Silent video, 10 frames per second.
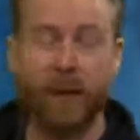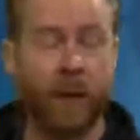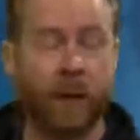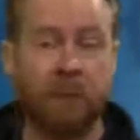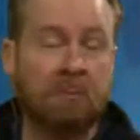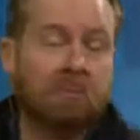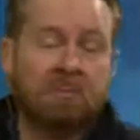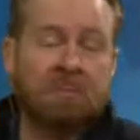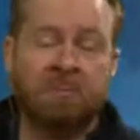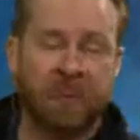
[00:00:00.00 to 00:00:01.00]
So,
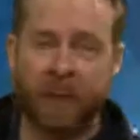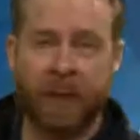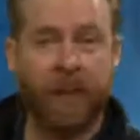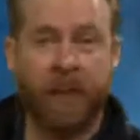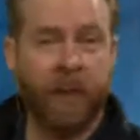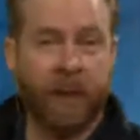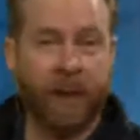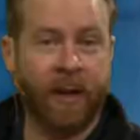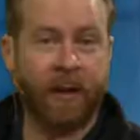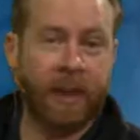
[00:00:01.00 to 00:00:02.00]
sometimes they
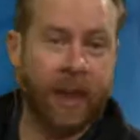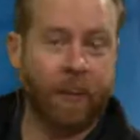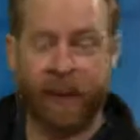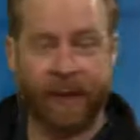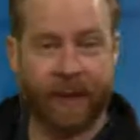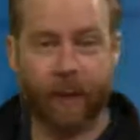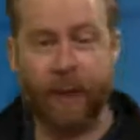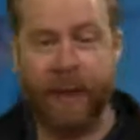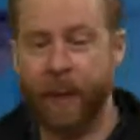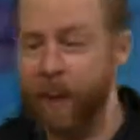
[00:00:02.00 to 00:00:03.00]
rearrange the camera, and that's okay.